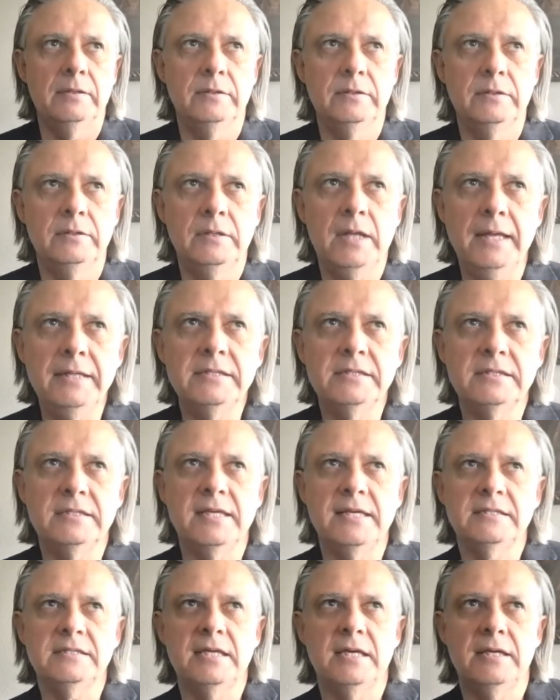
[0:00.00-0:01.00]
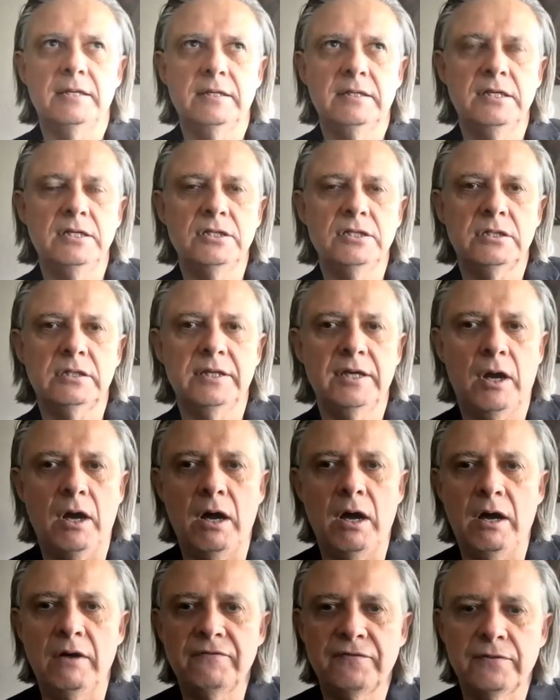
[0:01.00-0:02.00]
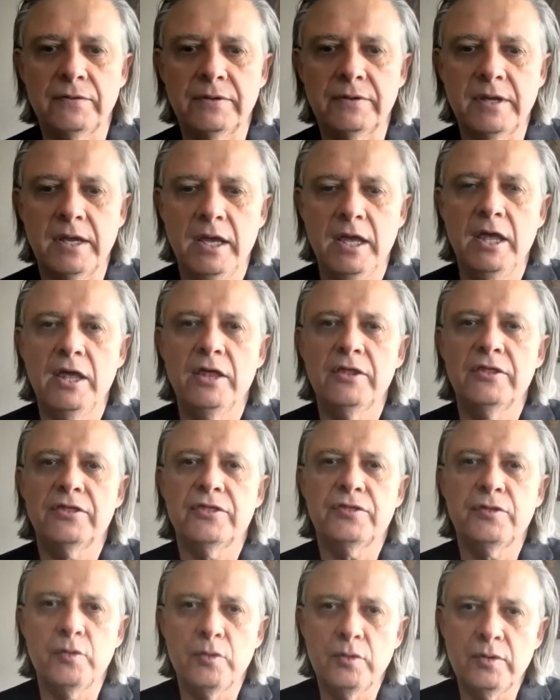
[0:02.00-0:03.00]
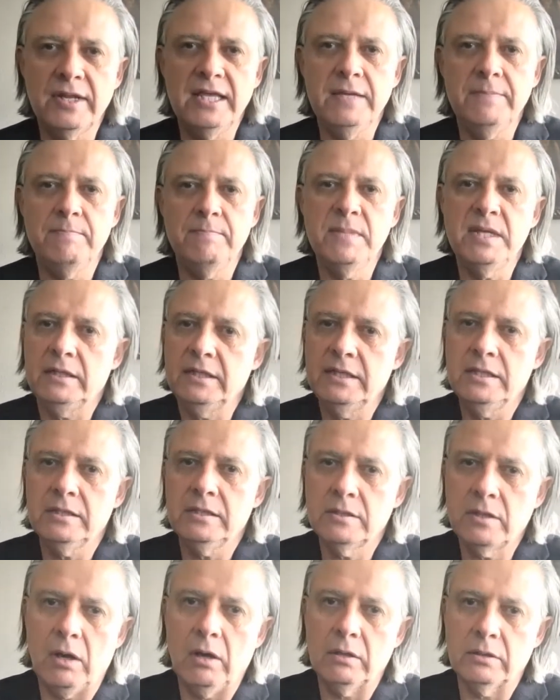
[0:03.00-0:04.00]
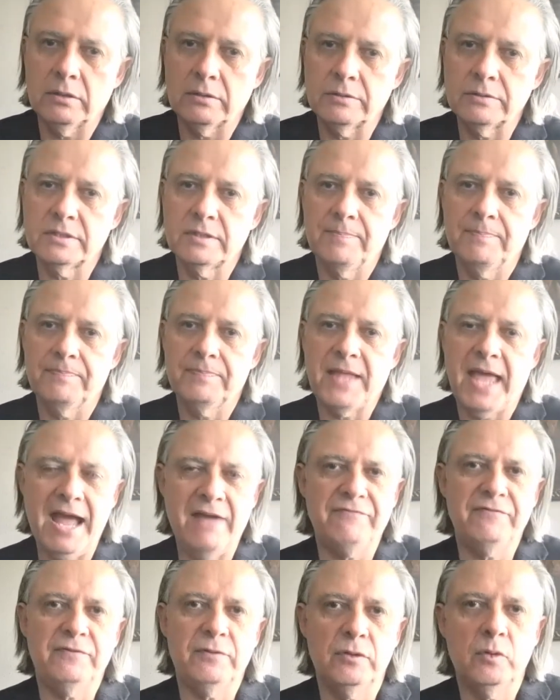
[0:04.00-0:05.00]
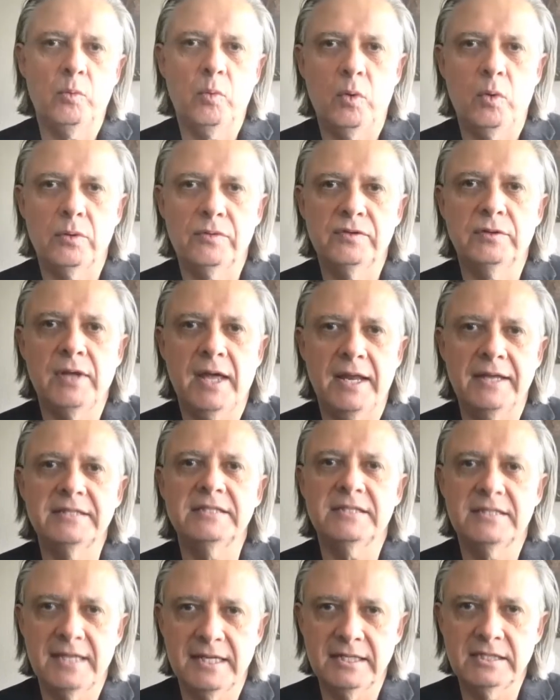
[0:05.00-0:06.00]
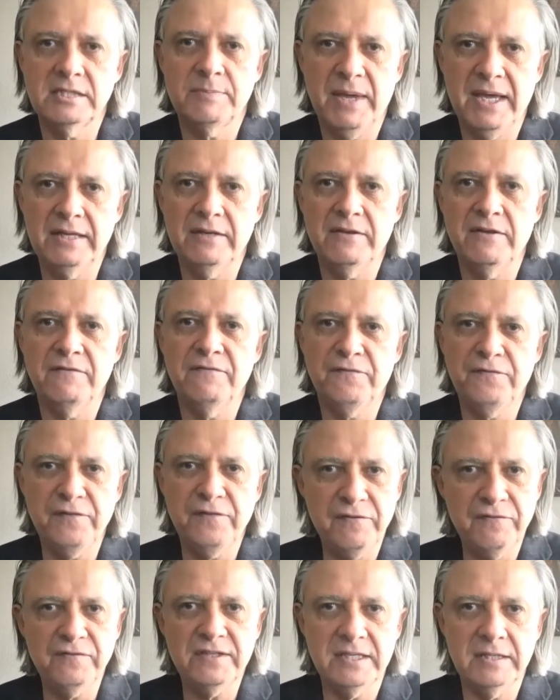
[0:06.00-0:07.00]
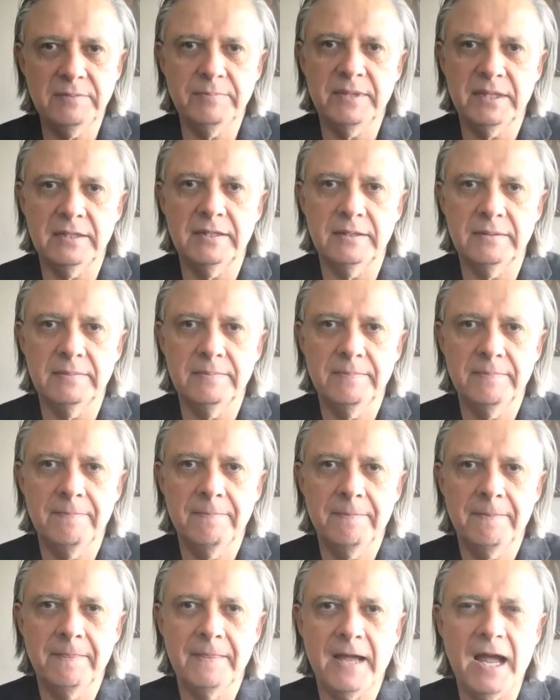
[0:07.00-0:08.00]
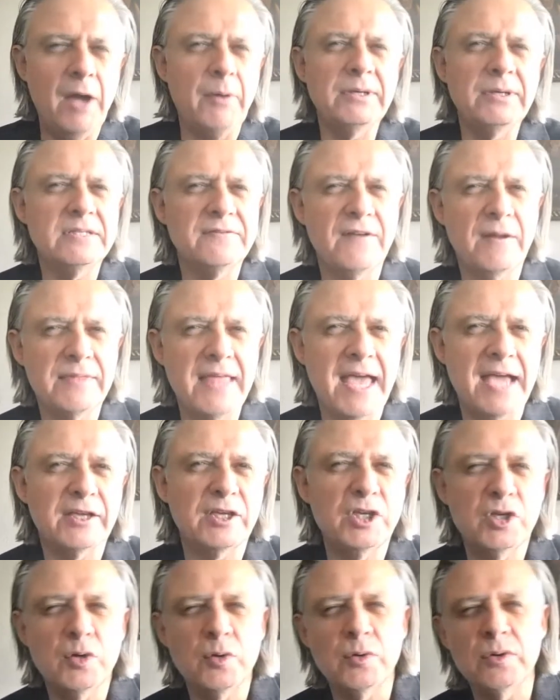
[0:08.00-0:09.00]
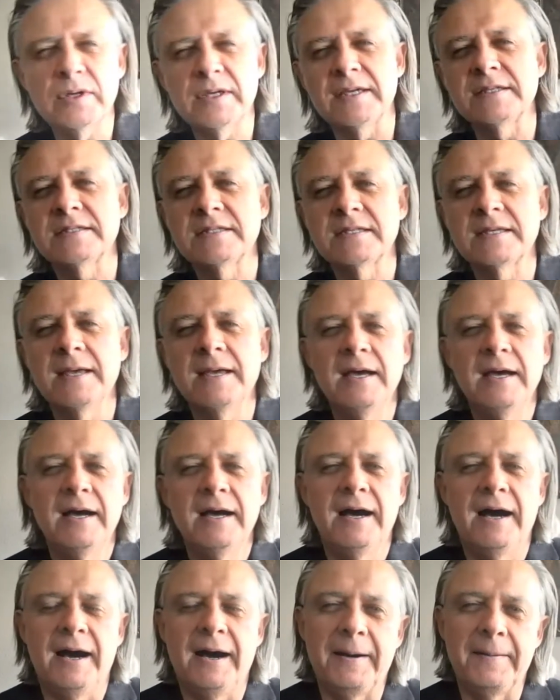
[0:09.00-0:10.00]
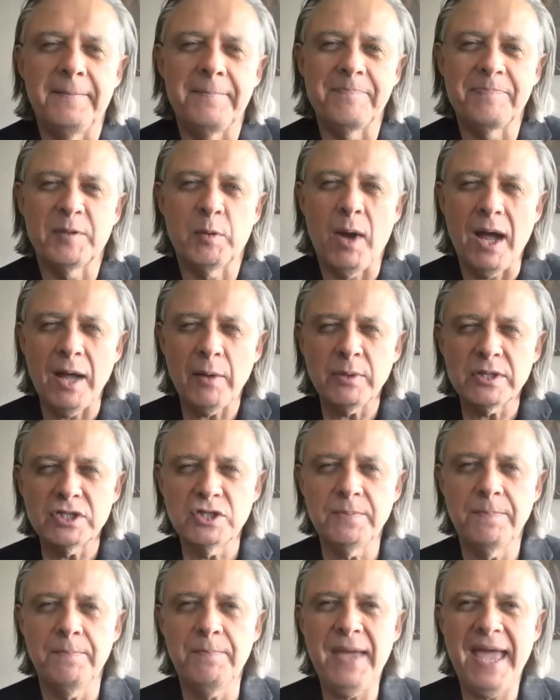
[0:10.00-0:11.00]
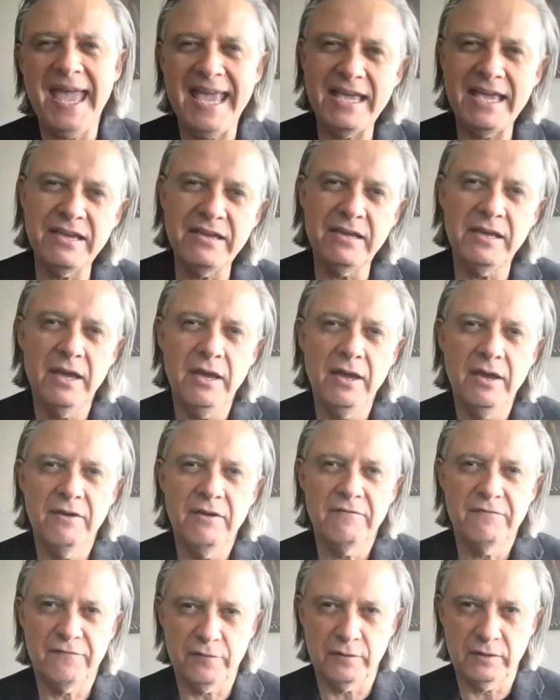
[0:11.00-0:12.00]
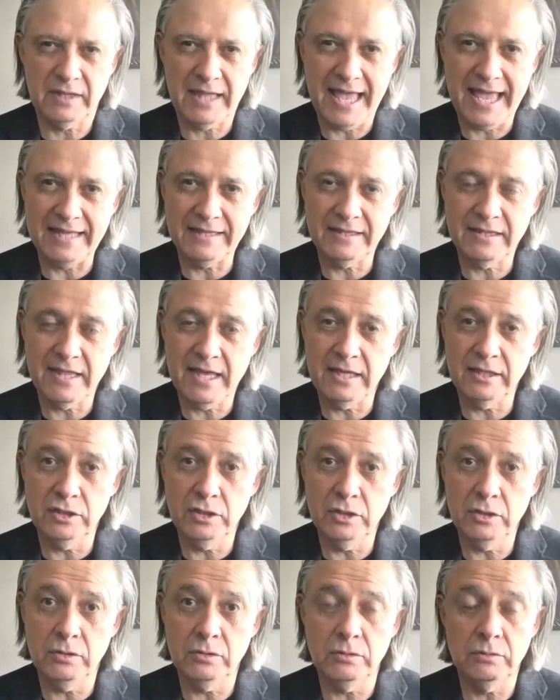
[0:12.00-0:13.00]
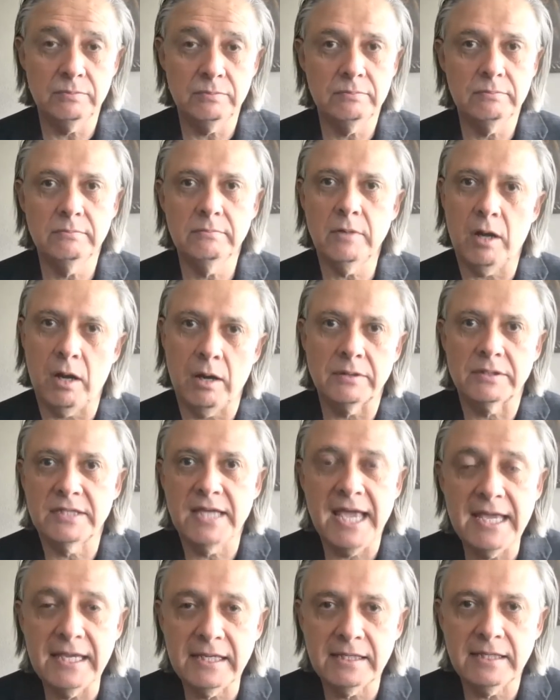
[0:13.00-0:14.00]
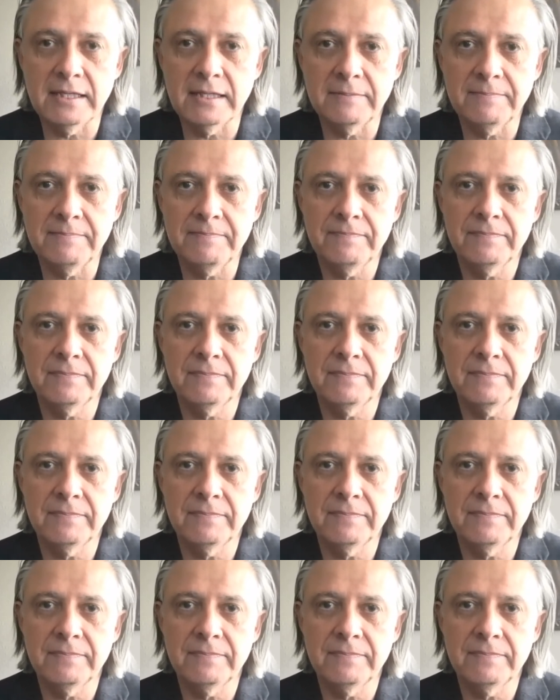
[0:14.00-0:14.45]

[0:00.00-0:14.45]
The United States had initially offered $30 million. After the war, the United States paid $15 million. I always found that curious. Why would you pay for land that you are taking